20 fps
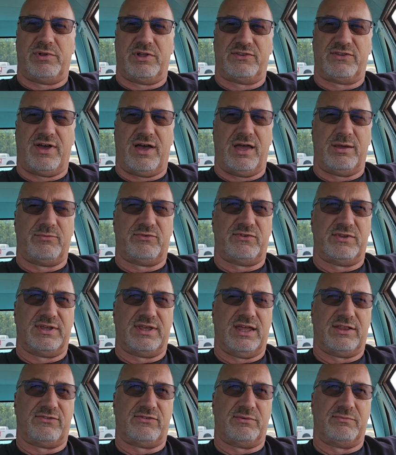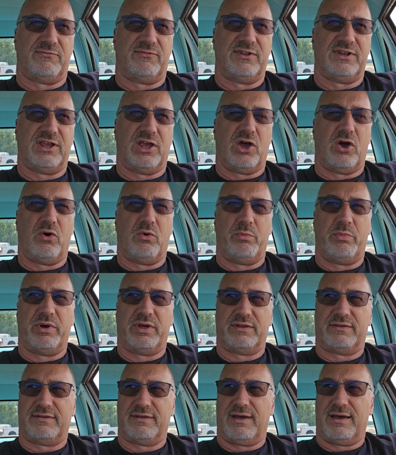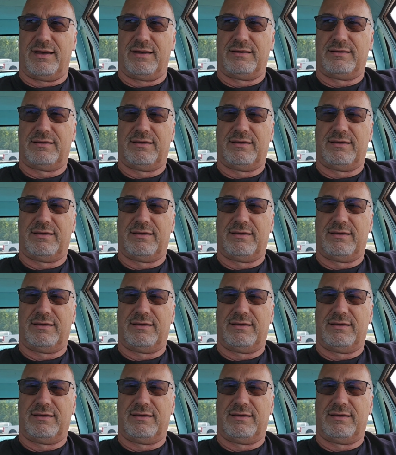of times to get some video, but the